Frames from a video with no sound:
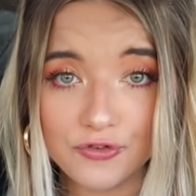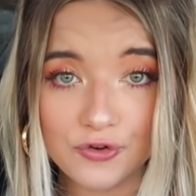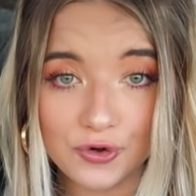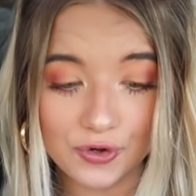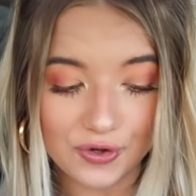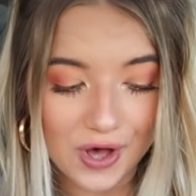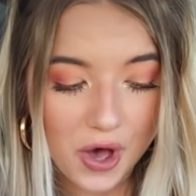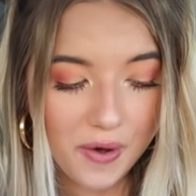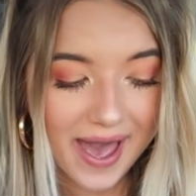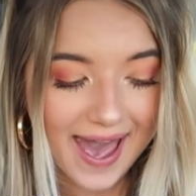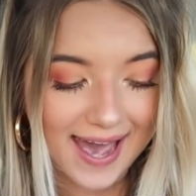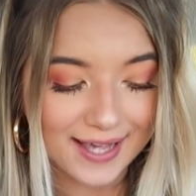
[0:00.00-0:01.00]
full.
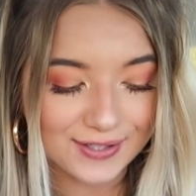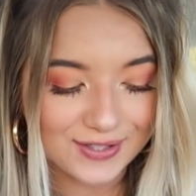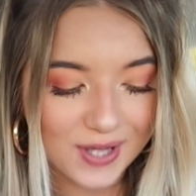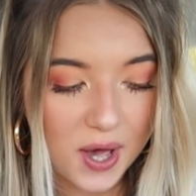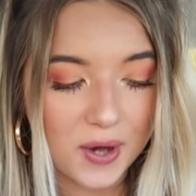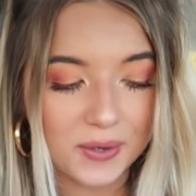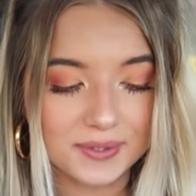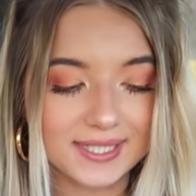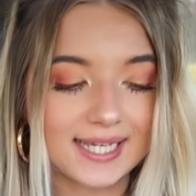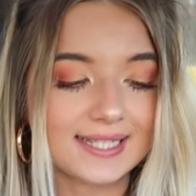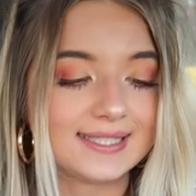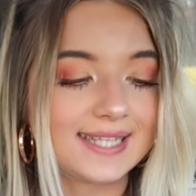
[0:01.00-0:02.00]
Okay, so
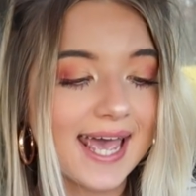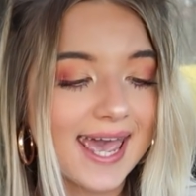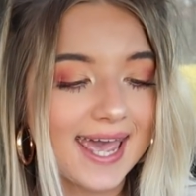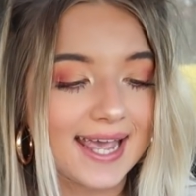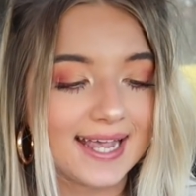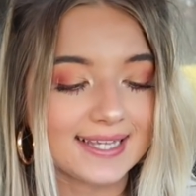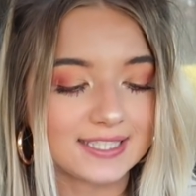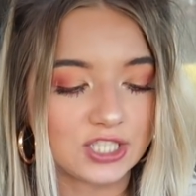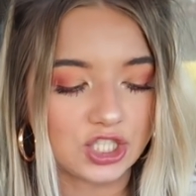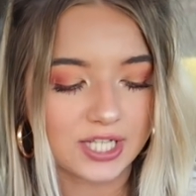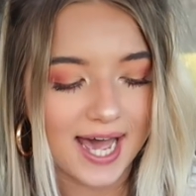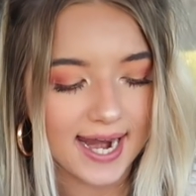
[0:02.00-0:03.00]
today's
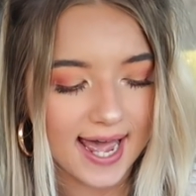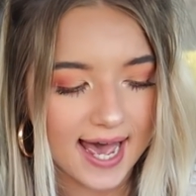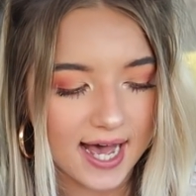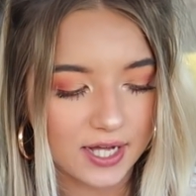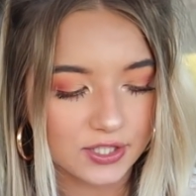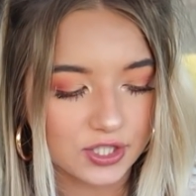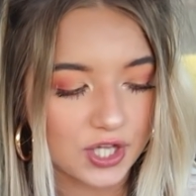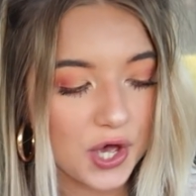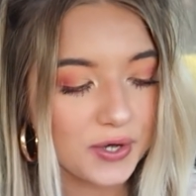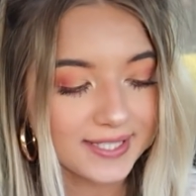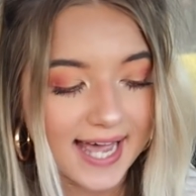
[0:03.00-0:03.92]
shout outs goes